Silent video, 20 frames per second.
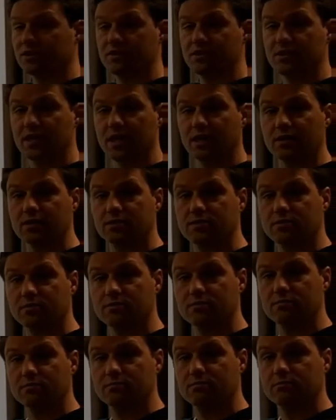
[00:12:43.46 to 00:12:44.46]
to 6.
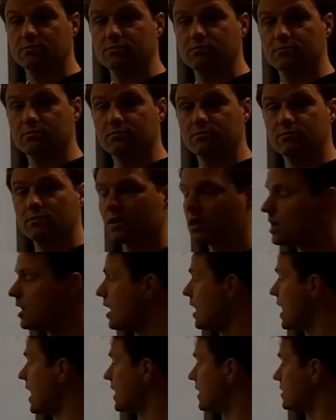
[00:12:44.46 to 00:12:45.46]

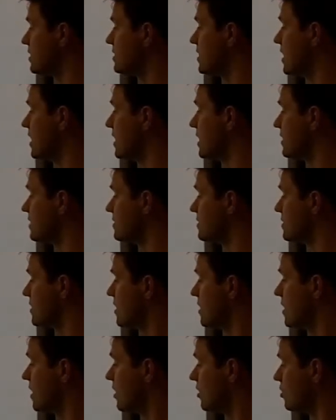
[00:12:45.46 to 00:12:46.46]
I could say it's
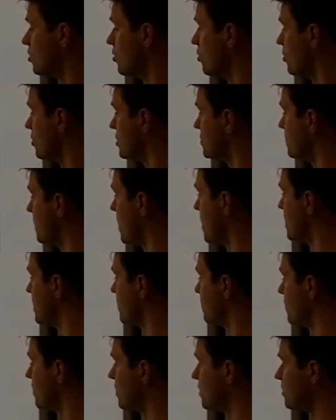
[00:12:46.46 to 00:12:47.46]

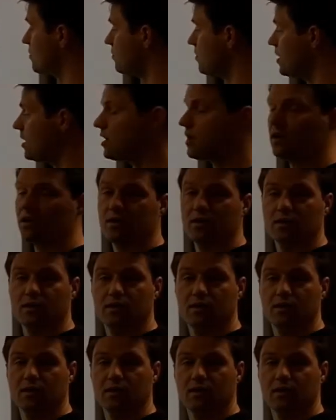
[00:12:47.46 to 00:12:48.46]
corresponding with 3,
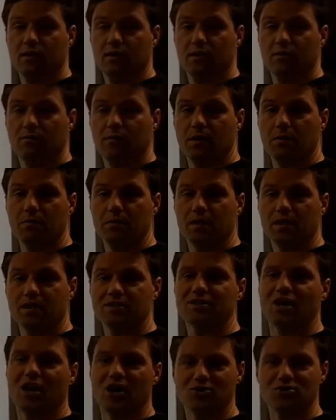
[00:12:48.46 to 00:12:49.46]
but
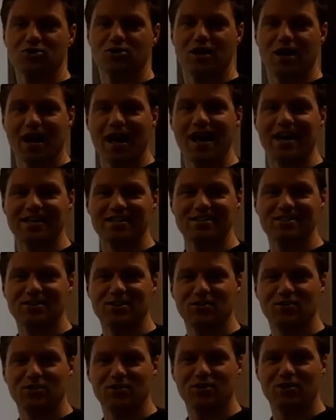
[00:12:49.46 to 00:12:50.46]
because alternate
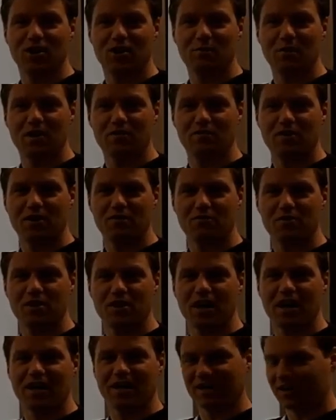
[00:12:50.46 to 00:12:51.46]
exterior are my favorite,
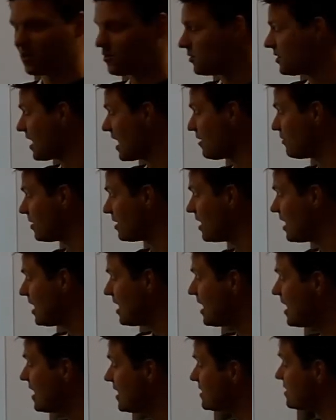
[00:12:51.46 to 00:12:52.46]
I'm going to go with that one.
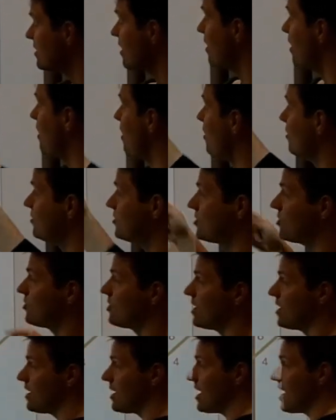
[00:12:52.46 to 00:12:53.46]
It's
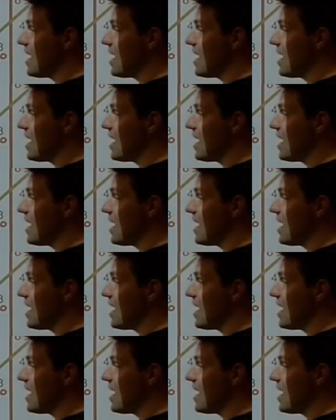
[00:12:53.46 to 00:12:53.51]
alternate